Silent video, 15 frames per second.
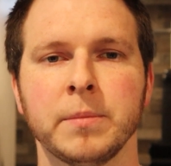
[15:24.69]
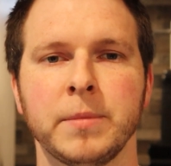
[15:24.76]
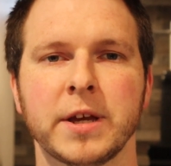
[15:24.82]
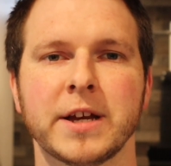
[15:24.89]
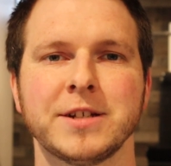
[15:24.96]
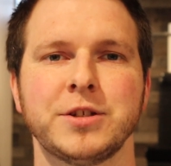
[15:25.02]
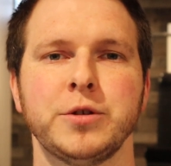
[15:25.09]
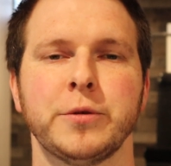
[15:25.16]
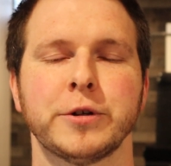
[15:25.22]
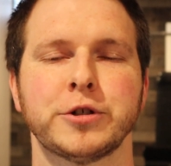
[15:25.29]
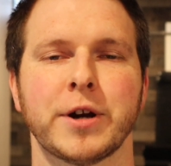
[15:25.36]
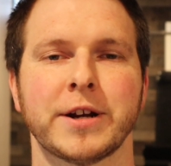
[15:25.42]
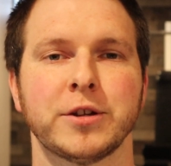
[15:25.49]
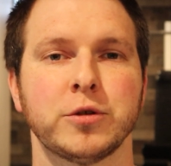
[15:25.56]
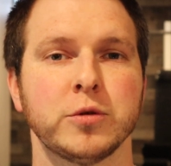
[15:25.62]
because you were
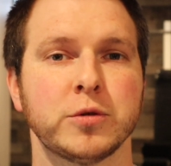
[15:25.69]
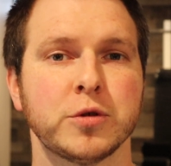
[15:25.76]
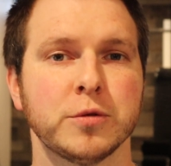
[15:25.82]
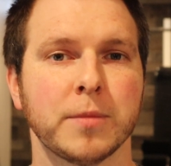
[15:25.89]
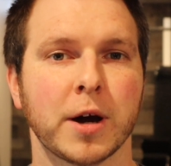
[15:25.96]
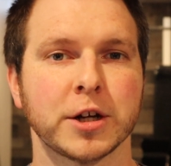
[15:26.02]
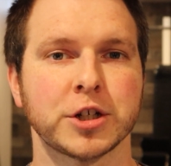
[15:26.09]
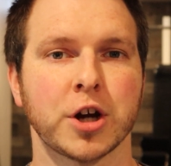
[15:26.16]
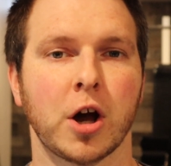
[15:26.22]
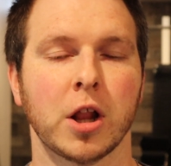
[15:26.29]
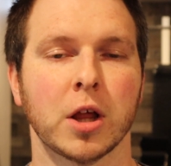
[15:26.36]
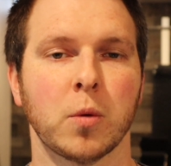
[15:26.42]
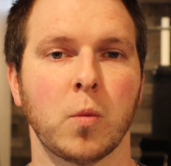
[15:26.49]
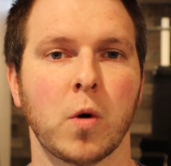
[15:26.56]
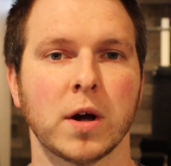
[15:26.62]
trying to do too much
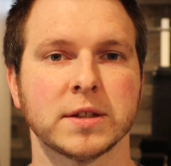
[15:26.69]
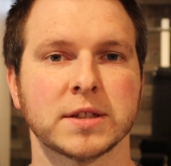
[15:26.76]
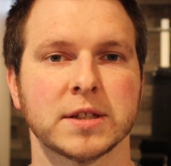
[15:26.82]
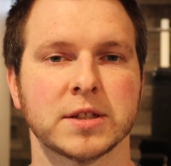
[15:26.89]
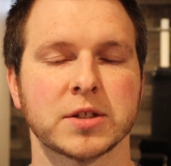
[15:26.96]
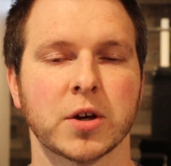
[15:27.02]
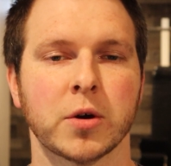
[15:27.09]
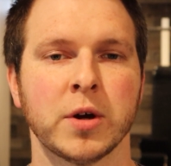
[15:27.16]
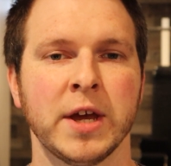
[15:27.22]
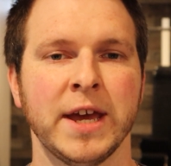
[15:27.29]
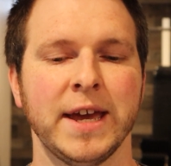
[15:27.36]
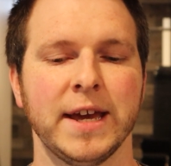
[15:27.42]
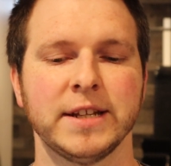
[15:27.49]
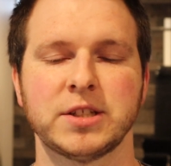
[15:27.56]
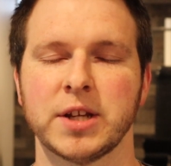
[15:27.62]
all at once. And so
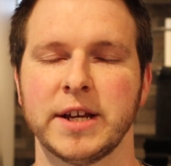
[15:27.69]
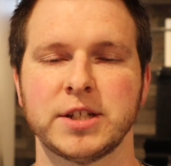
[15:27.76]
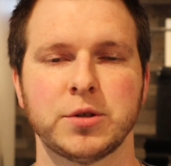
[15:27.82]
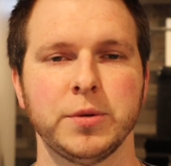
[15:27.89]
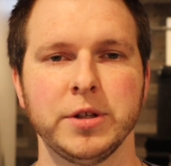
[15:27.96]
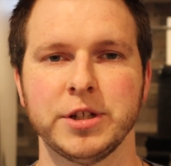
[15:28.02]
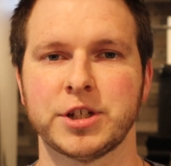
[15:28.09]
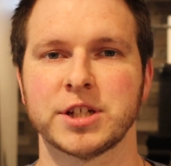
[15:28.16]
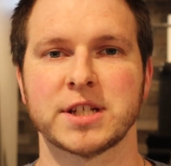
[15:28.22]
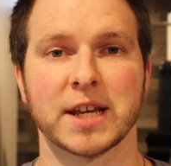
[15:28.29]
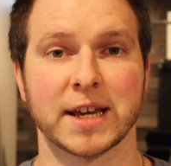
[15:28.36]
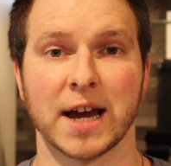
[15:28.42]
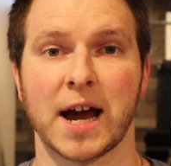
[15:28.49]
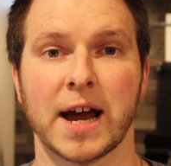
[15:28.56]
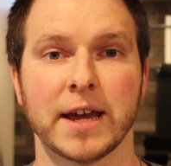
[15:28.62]
it's really just a
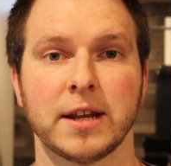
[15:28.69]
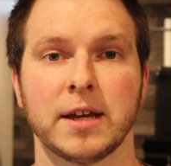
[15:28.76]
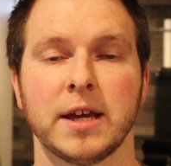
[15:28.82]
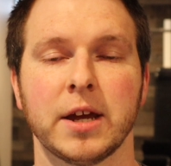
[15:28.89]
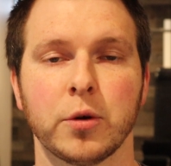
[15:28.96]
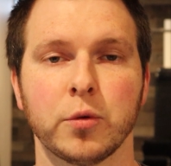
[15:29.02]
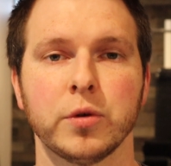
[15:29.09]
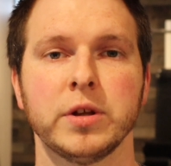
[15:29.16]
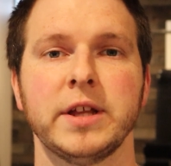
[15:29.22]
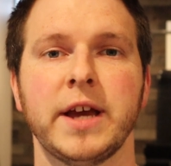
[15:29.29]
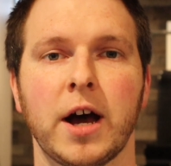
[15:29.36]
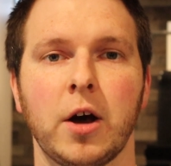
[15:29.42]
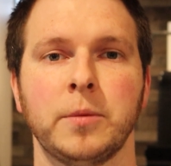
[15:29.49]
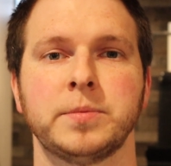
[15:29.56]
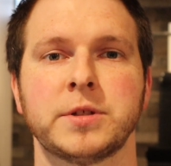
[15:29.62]
guide. It really
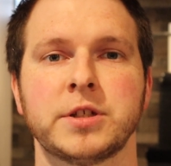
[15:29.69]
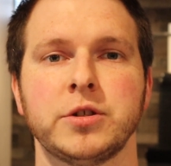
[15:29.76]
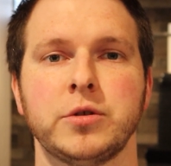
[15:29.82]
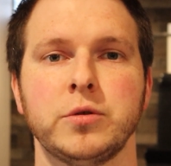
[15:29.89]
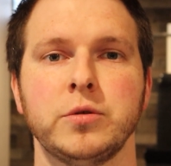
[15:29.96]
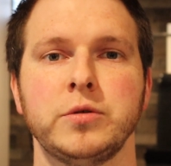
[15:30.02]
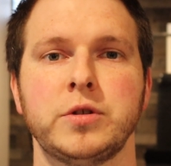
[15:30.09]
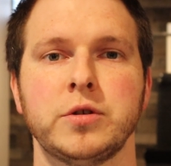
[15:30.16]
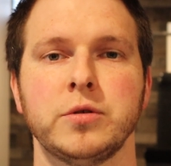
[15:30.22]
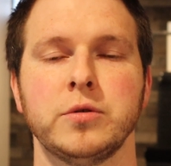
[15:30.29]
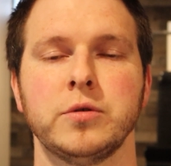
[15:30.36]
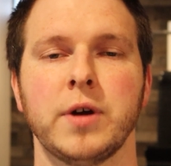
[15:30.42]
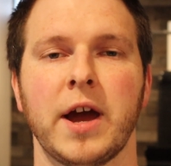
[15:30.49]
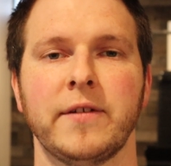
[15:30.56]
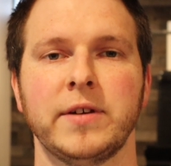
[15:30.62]
helps you
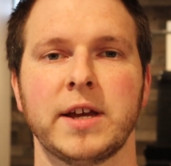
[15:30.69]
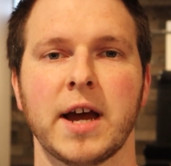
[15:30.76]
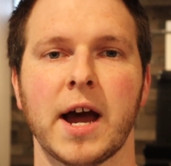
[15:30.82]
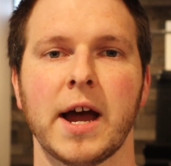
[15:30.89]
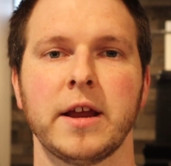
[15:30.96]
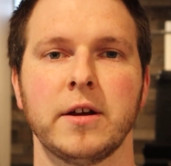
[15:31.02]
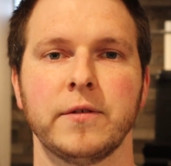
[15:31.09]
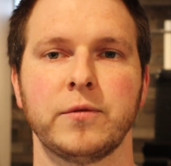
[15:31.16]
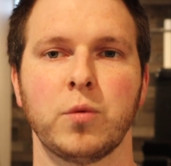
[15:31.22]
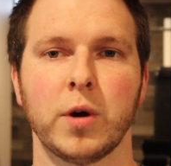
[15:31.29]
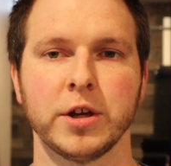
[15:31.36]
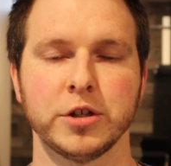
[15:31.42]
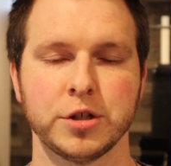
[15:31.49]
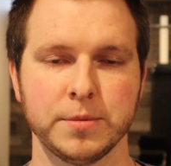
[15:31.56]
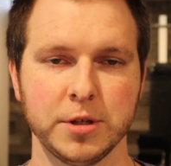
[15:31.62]
to have a guide of
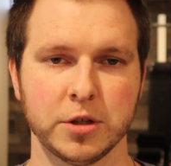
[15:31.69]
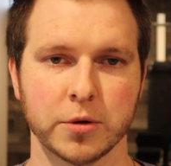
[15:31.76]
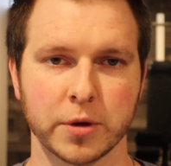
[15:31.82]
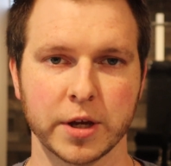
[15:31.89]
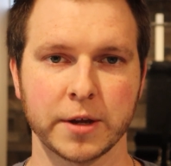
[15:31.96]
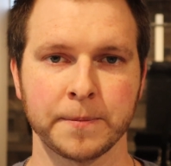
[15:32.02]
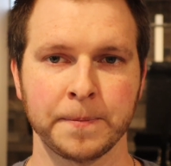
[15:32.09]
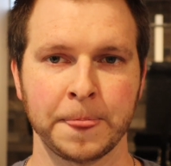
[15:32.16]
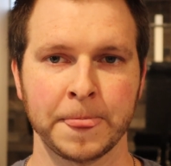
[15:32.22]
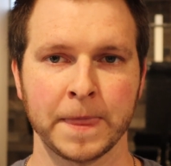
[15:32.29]
what you should be doing